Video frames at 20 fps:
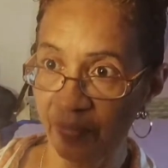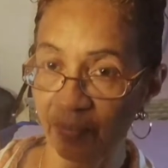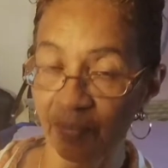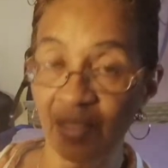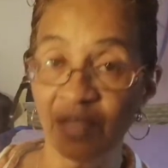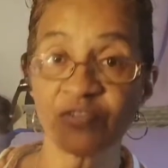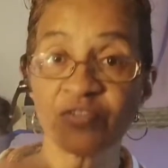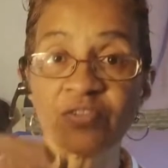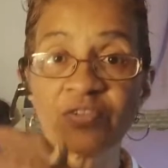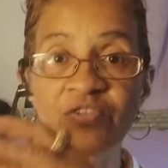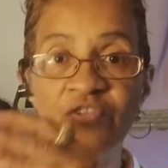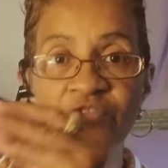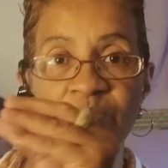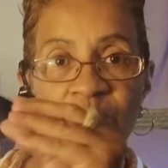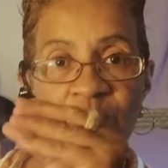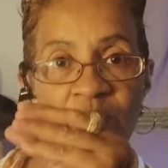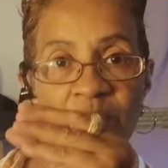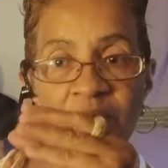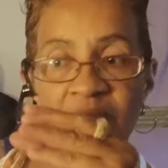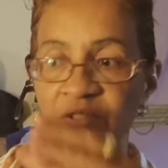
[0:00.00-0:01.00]
Imagine the
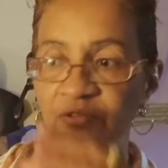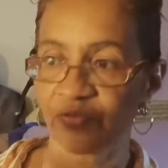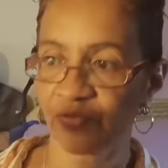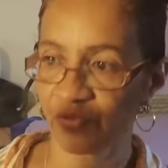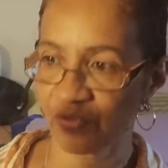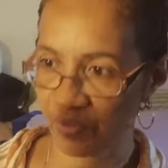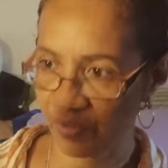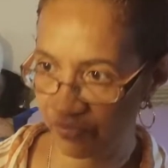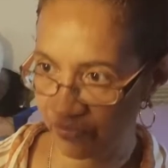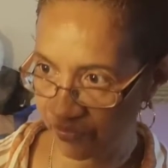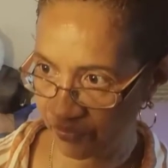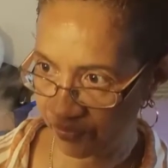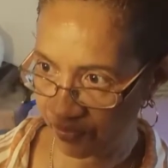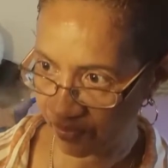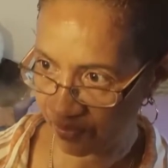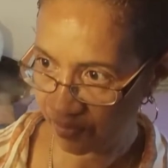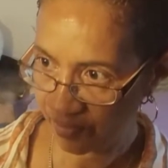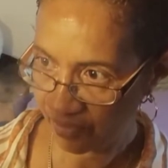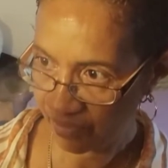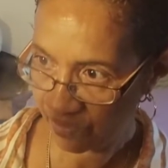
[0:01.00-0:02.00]
small mask for kids.
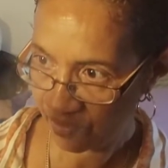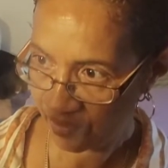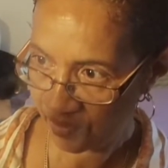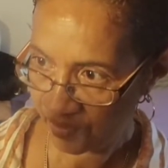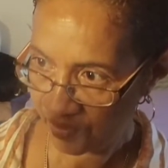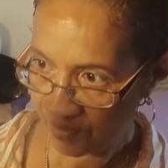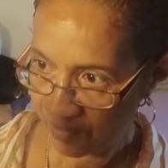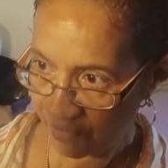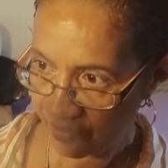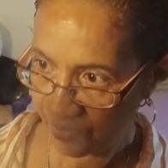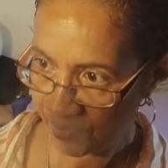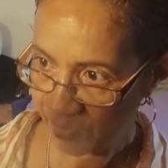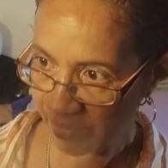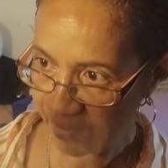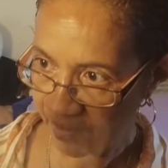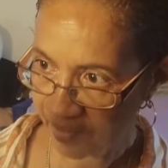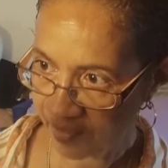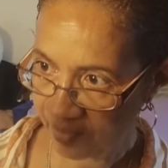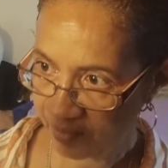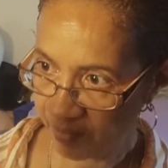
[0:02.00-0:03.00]

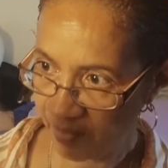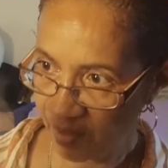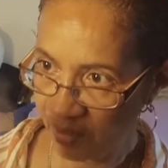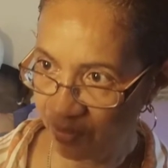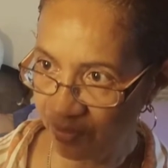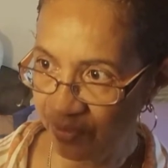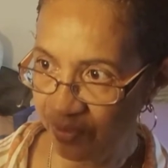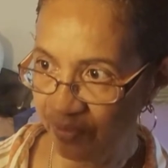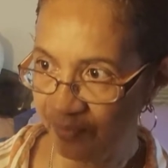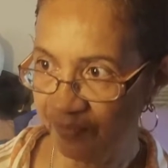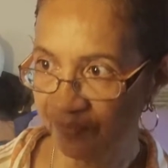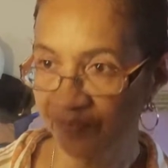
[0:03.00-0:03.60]
Okay, mode.